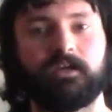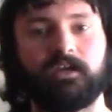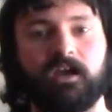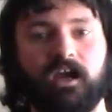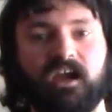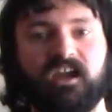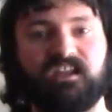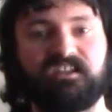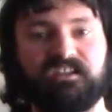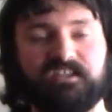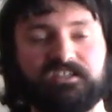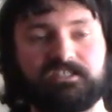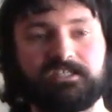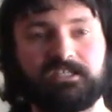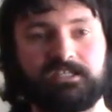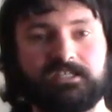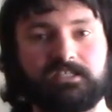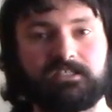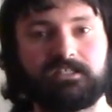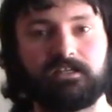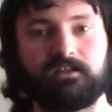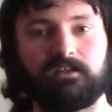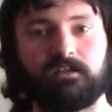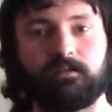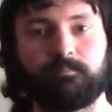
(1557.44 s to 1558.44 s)
and this is
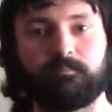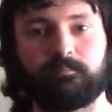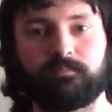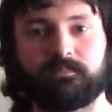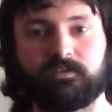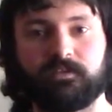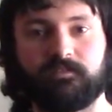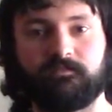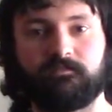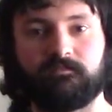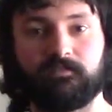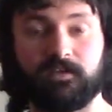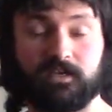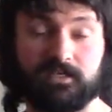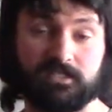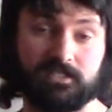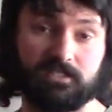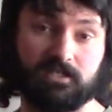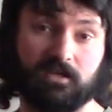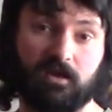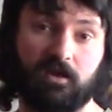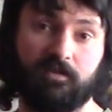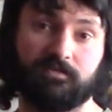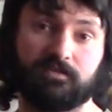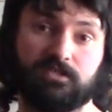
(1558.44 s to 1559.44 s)
still a
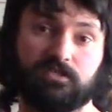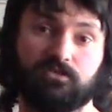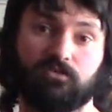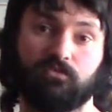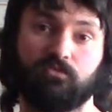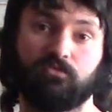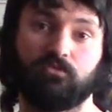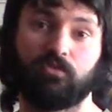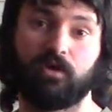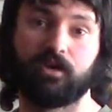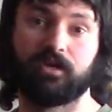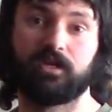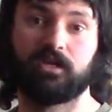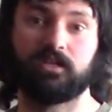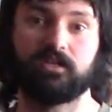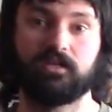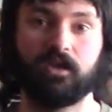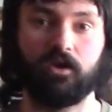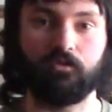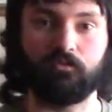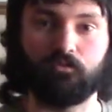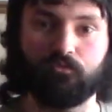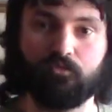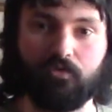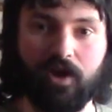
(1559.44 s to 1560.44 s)
stance where I can
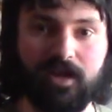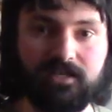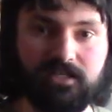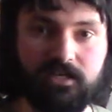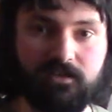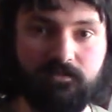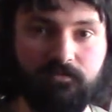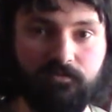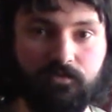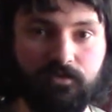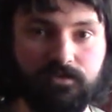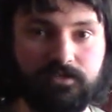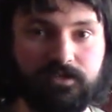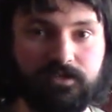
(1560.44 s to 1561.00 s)
get ready for a